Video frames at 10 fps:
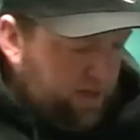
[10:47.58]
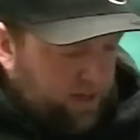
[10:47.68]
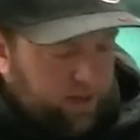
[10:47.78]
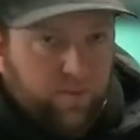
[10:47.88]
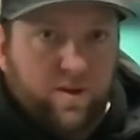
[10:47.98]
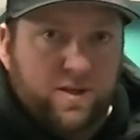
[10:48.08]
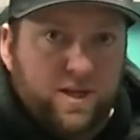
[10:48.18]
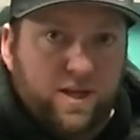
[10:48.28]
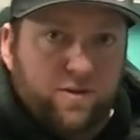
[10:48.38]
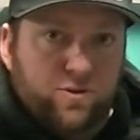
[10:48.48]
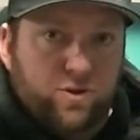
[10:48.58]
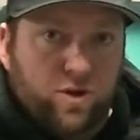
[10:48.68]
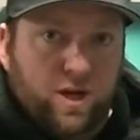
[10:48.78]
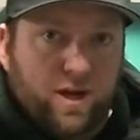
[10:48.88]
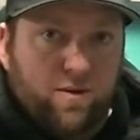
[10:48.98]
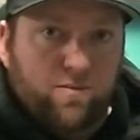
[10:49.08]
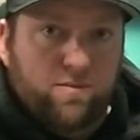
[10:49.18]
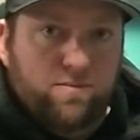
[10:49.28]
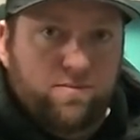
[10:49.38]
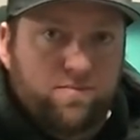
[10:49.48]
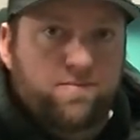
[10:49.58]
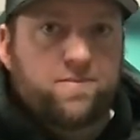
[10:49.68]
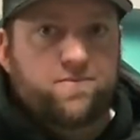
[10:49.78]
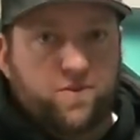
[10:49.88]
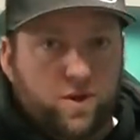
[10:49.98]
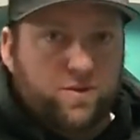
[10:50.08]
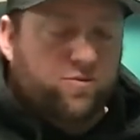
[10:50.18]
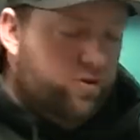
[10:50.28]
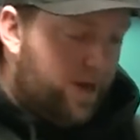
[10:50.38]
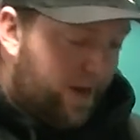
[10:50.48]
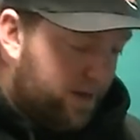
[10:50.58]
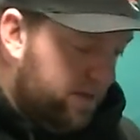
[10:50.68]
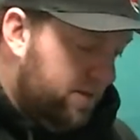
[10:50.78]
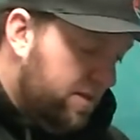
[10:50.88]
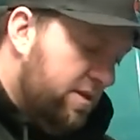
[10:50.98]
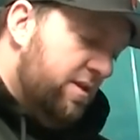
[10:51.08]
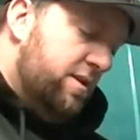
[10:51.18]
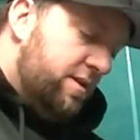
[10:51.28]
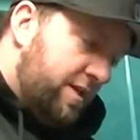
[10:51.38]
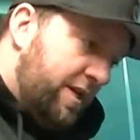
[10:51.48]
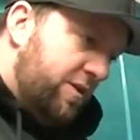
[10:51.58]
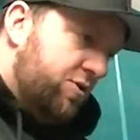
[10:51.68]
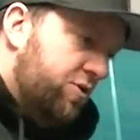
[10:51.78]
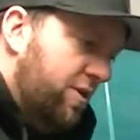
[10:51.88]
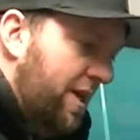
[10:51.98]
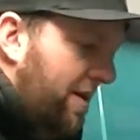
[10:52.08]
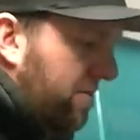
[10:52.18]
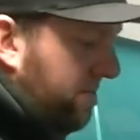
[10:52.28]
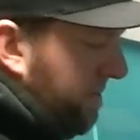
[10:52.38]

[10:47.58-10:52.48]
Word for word: Now you want to take your string out. If you're at the track, take your string out,